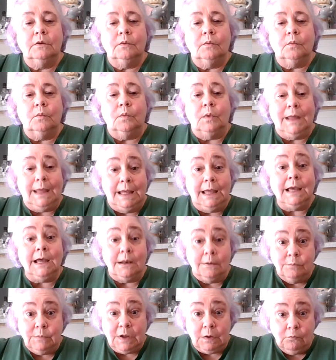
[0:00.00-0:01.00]
we
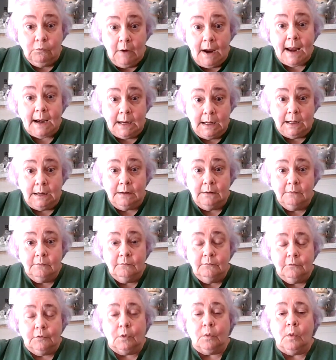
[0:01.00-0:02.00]
can be ready
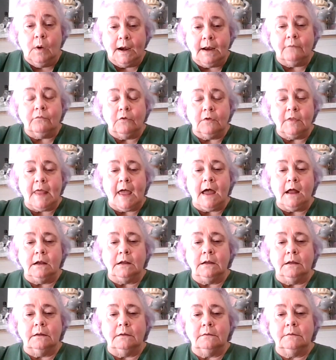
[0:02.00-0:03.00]
for whatever that
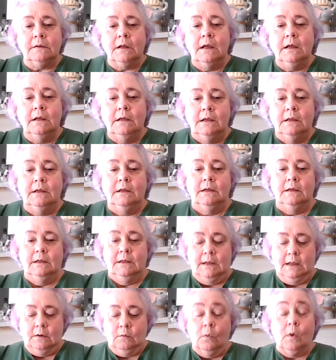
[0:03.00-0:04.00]
is
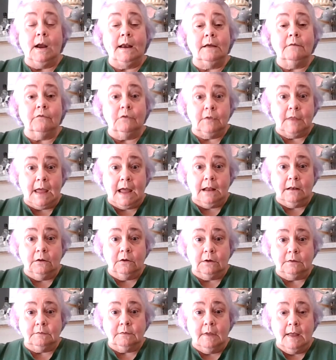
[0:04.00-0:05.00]
and whatever that
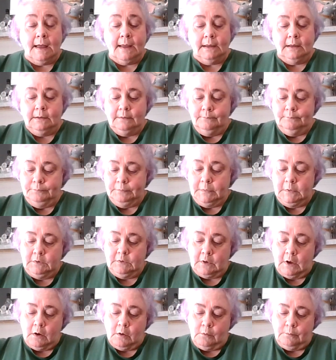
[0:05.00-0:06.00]
looks like.
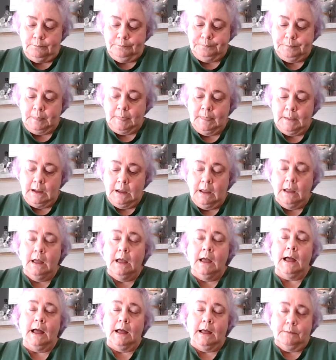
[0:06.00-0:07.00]
So
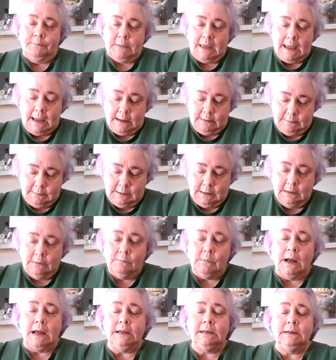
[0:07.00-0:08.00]
I'm asking
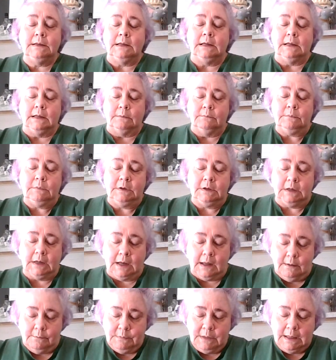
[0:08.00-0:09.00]
my team to
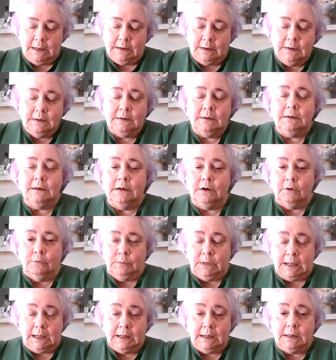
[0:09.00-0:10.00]
come in near
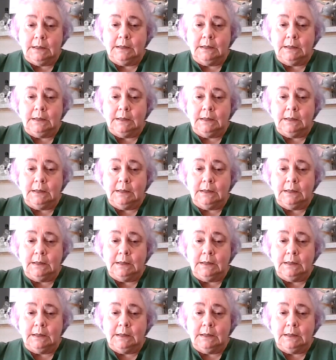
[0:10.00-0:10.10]
me,